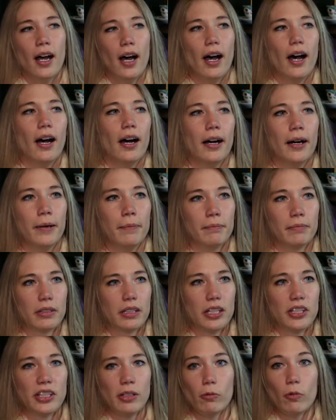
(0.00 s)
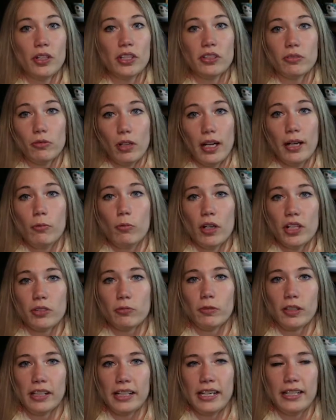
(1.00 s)
Because um, it was it
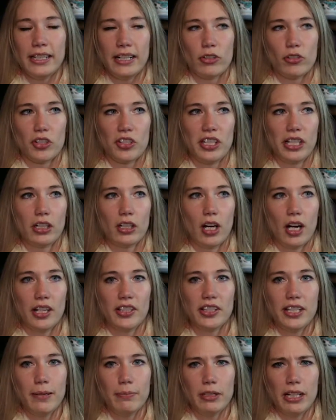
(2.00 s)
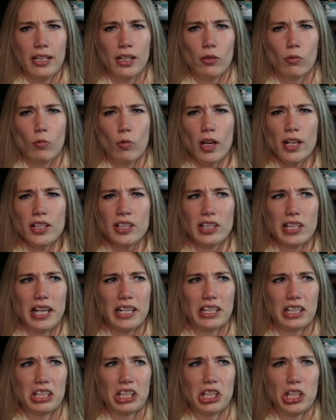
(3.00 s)
was really an interesting concept, and it was
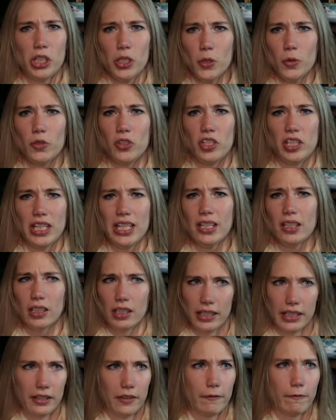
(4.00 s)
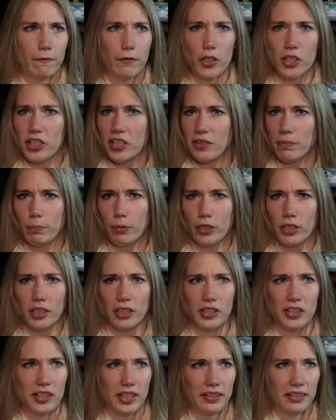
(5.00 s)
like a huge deal in the first
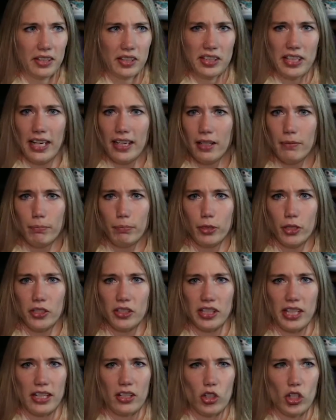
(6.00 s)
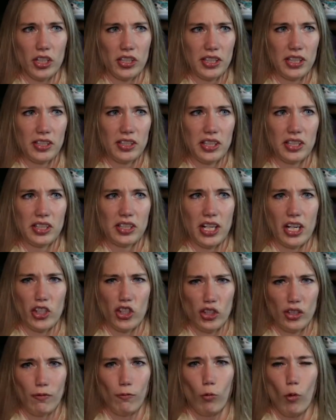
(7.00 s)
books and the second books. Like just this
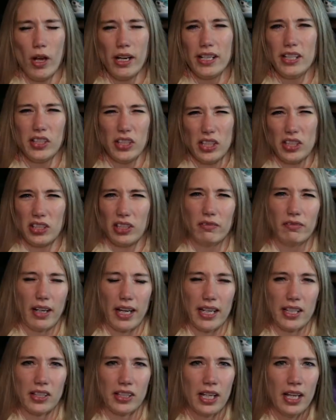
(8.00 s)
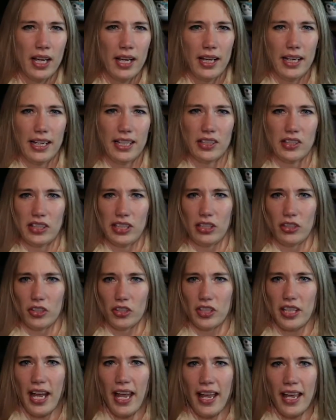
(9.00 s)
discussion of what is this device in
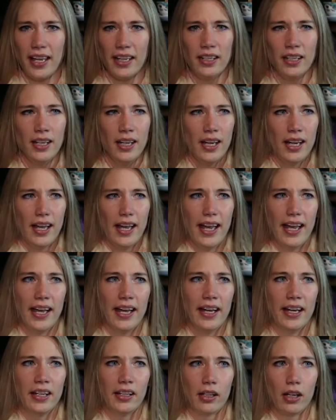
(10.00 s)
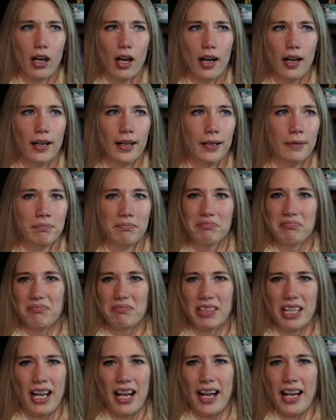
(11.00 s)
Cinder's head, and um,
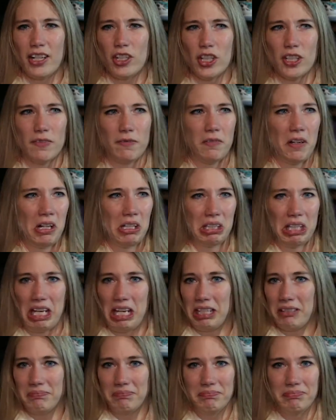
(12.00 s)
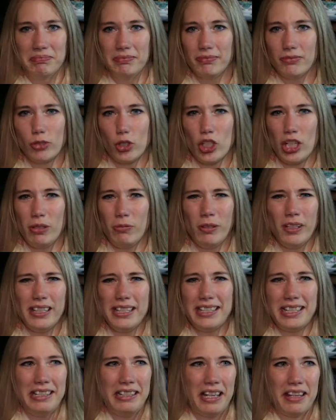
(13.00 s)
yeah, I just felt like she
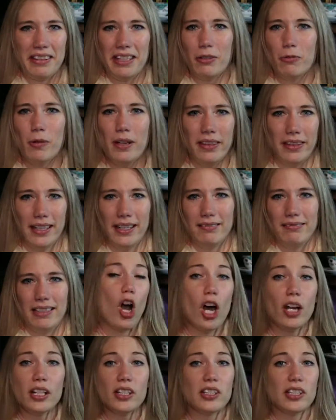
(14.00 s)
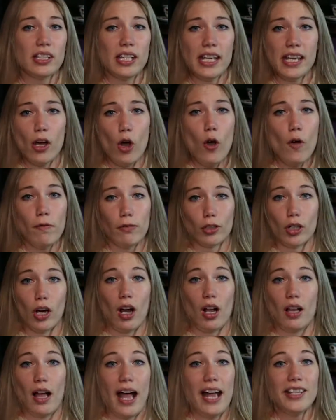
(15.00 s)
really did nothing with it. Honestly,
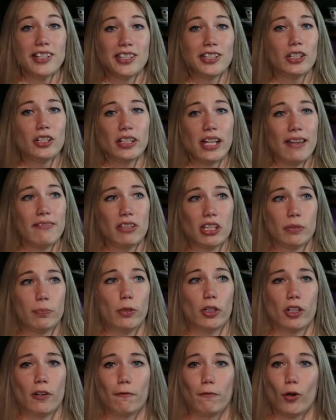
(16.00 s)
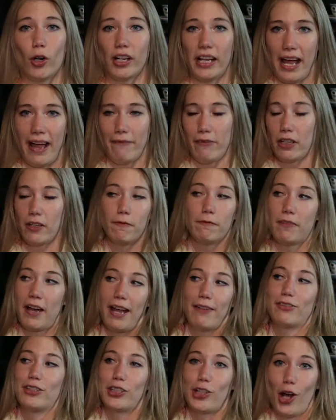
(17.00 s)
overall, I still gave this book a four and a half out of
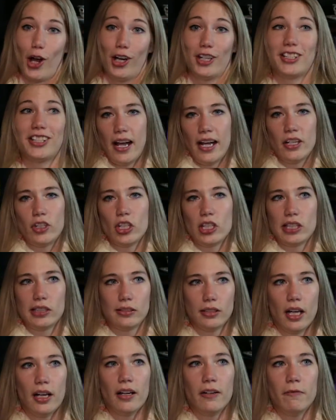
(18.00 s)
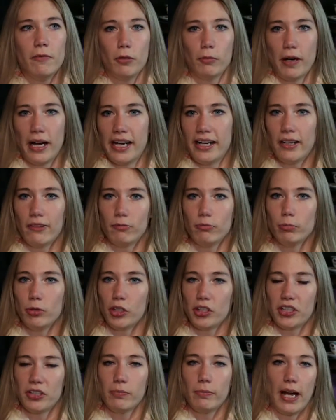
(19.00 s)
five stars. I just love the writing of
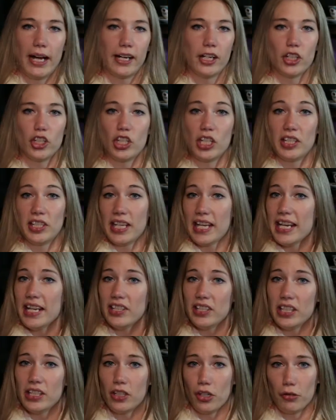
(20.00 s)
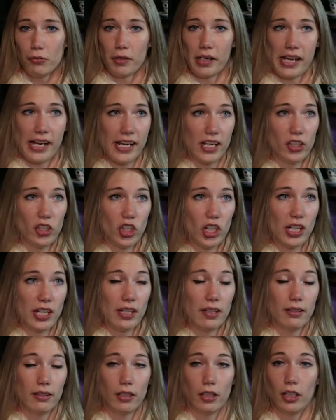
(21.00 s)
Marissa Meyer. She's easy to read.
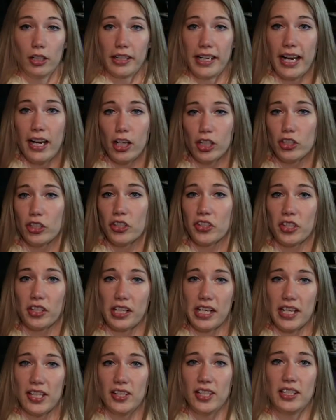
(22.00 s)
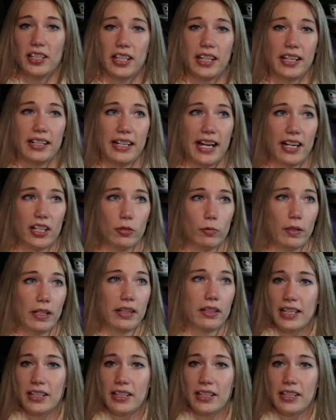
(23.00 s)
She, her characters are easy to connect with.